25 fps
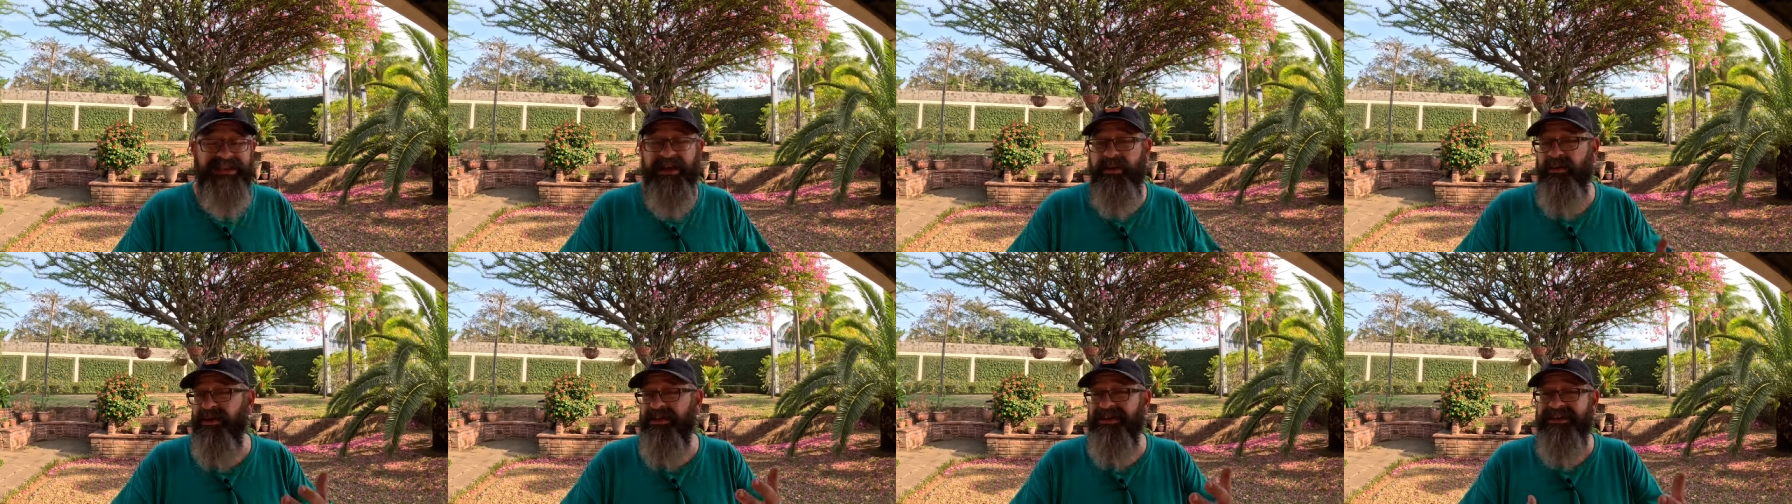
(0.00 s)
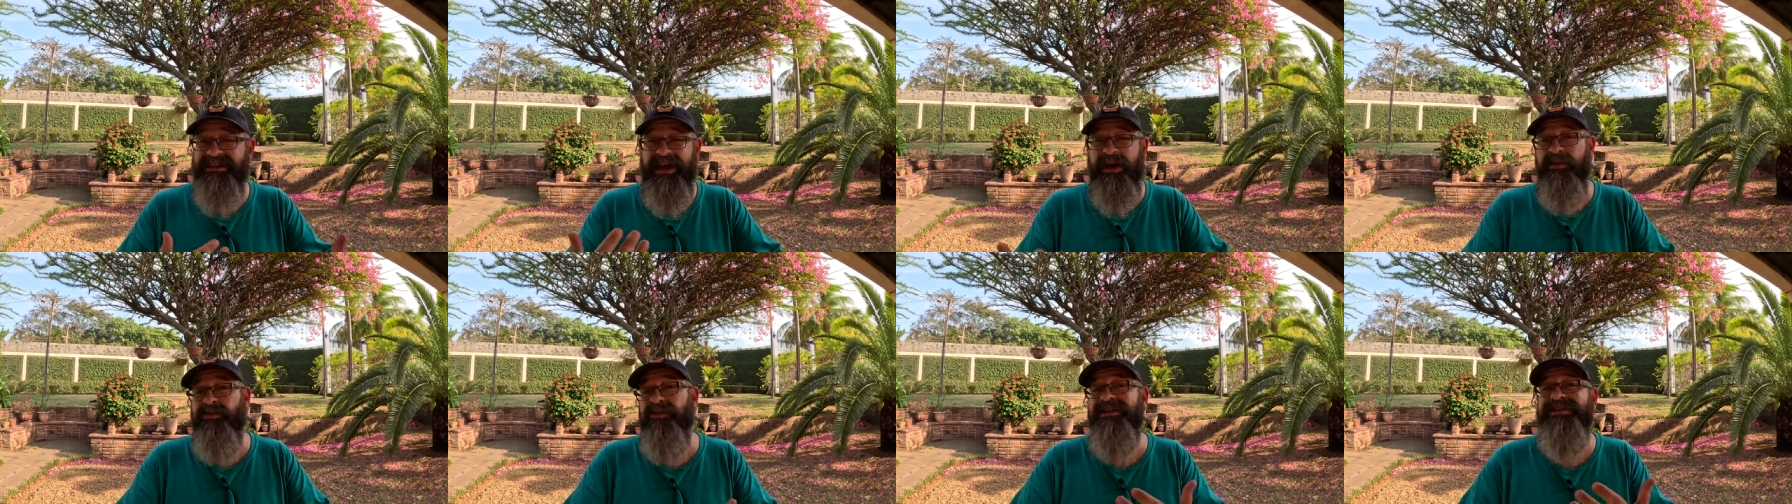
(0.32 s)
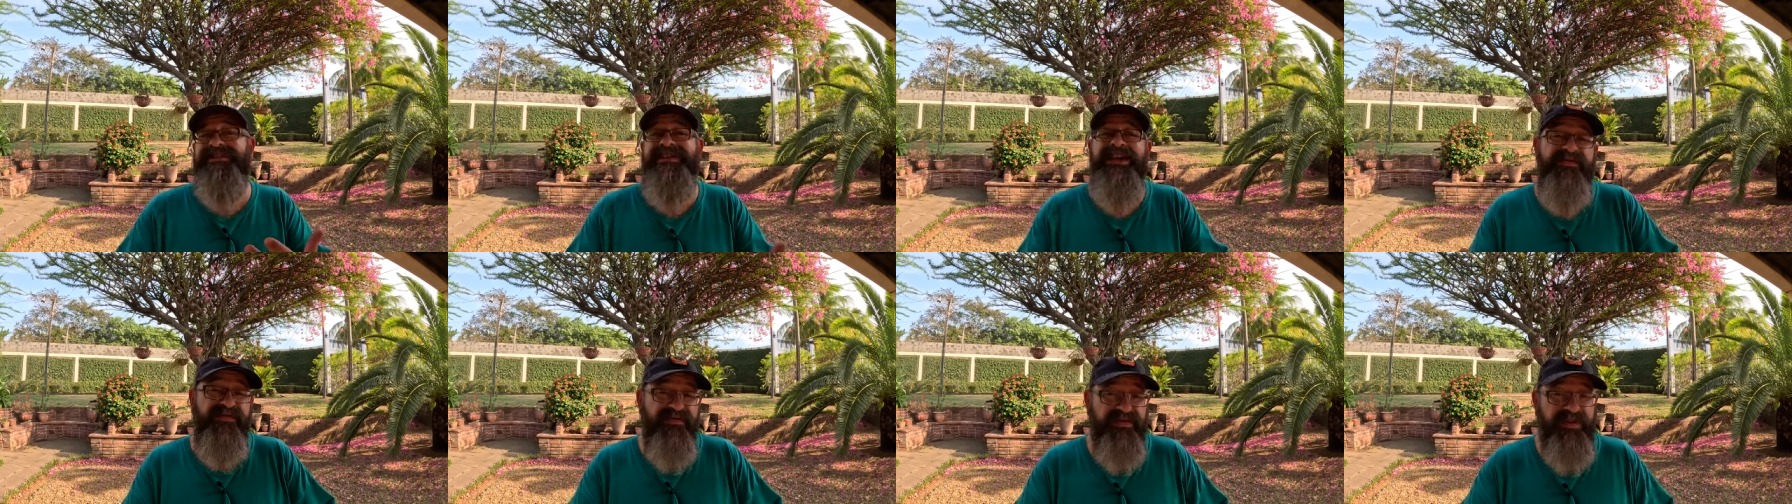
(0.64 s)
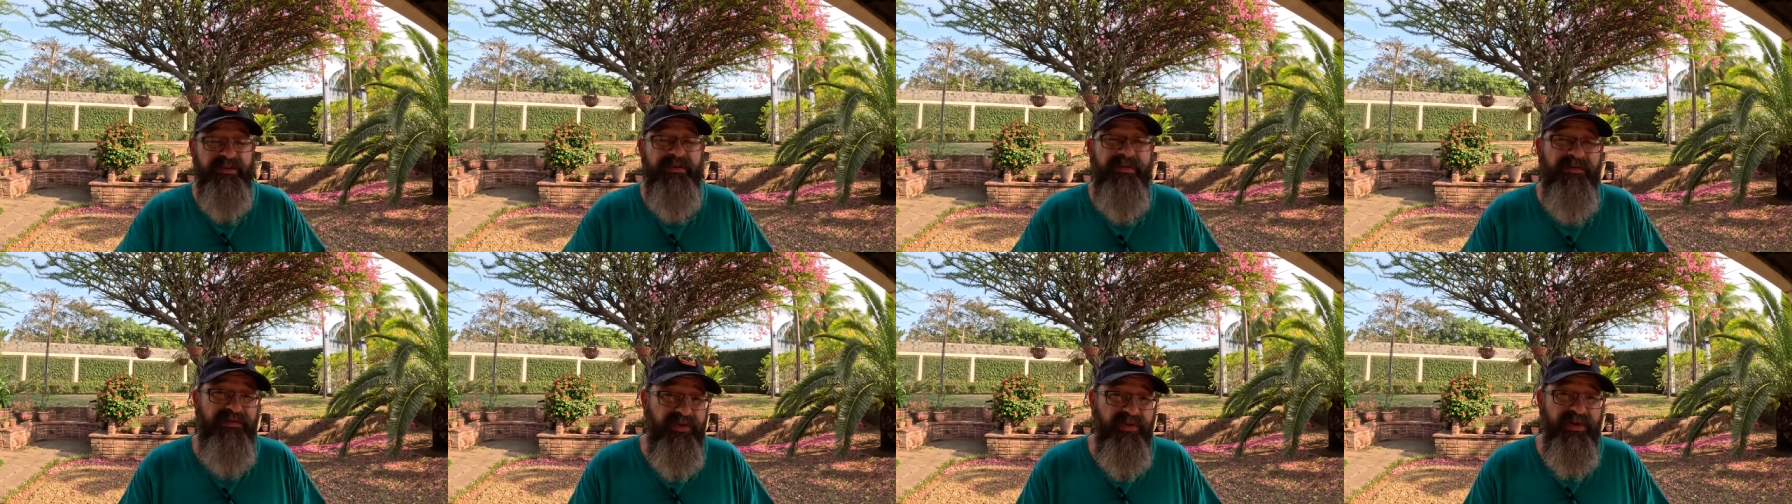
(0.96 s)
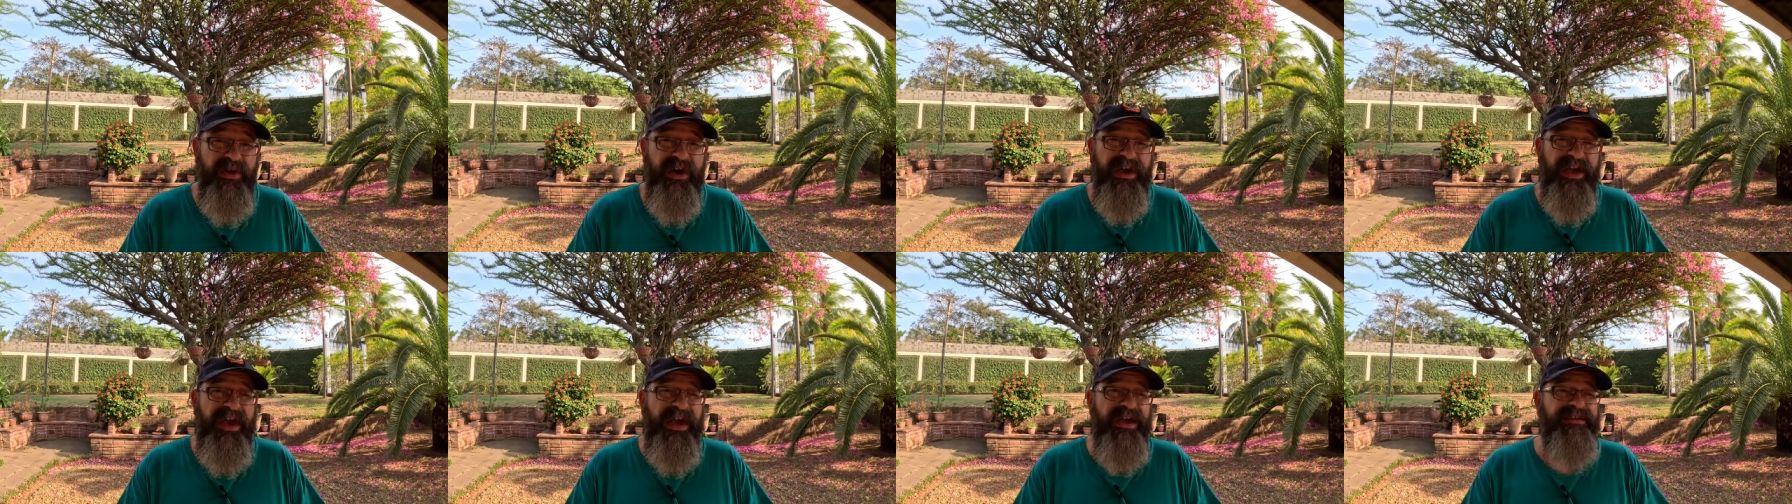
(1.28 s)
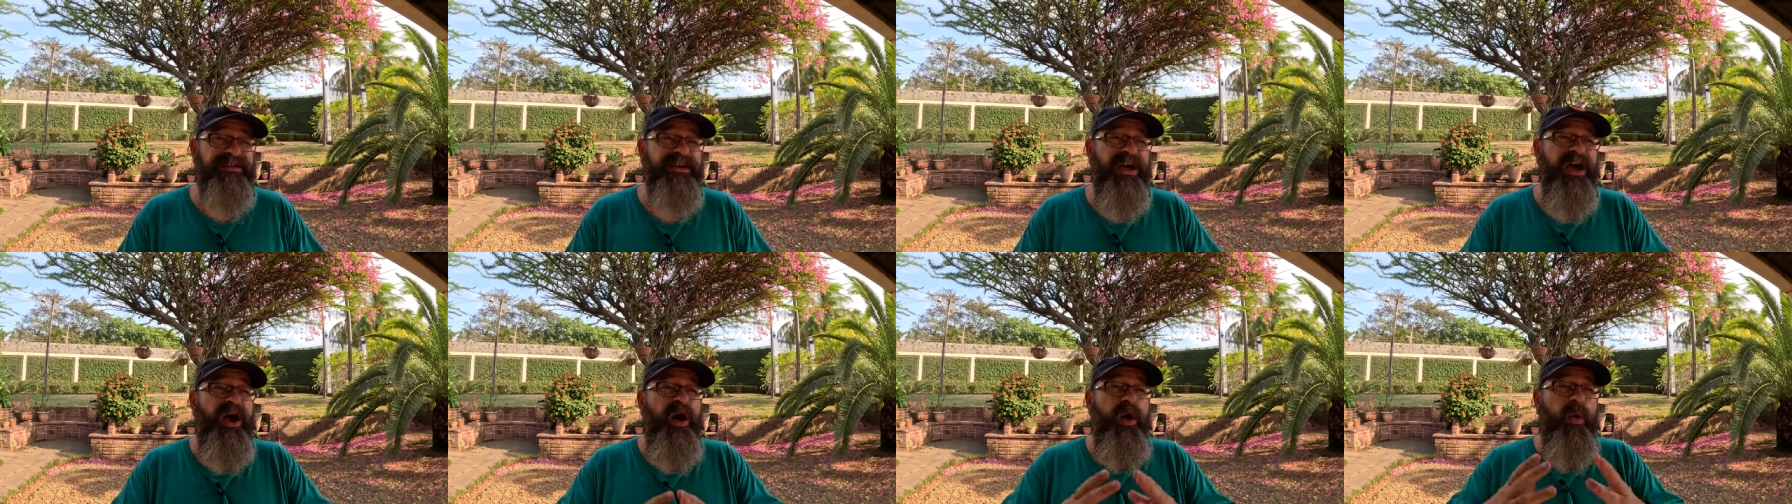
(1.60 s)
I want to, I want to see if some of you can
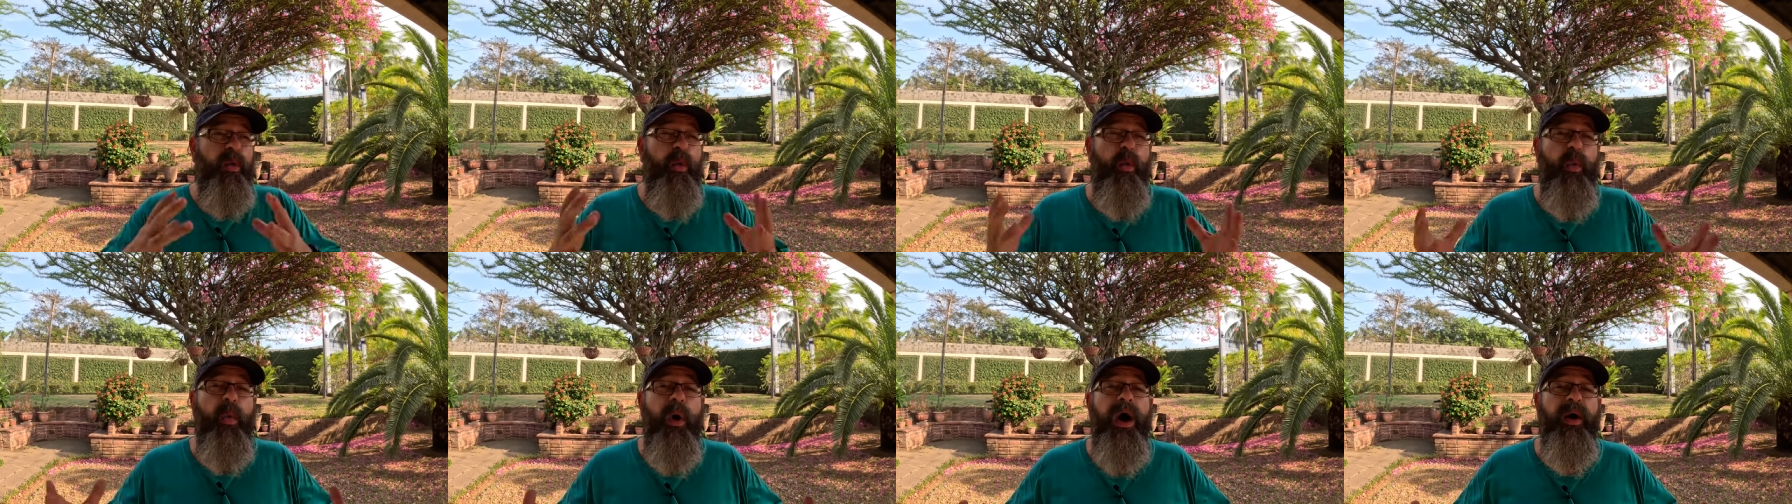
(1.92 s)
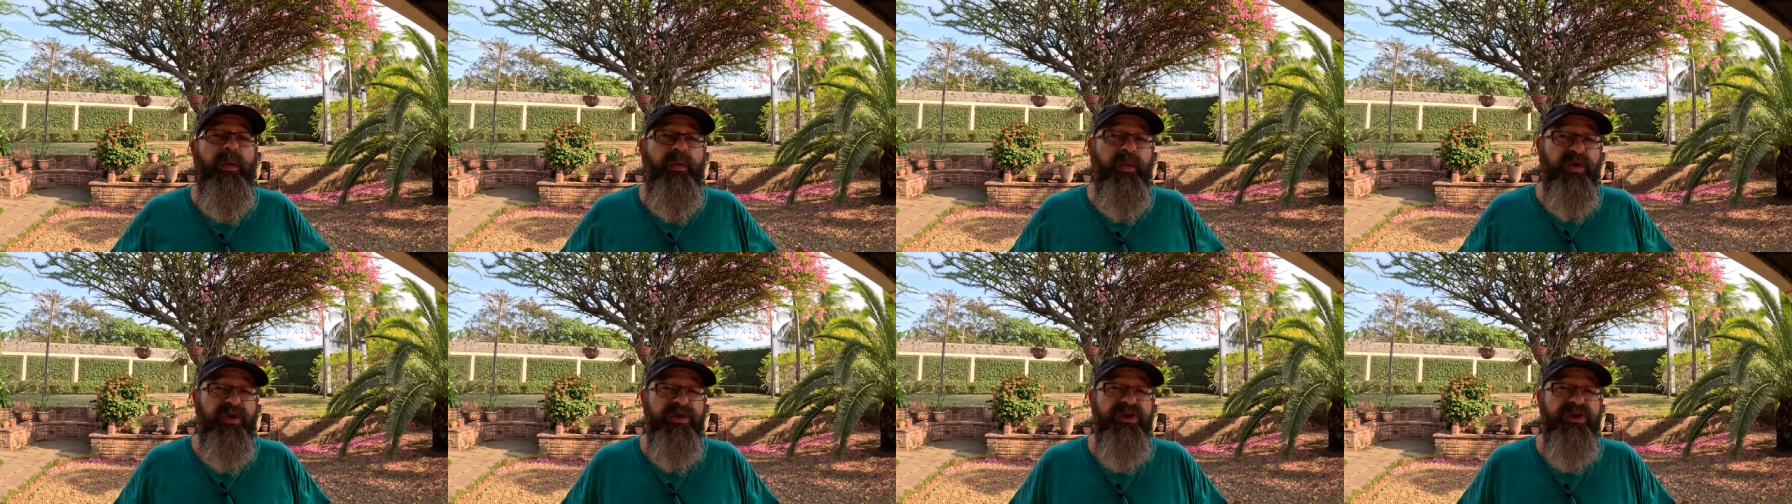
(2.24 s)
guess what we're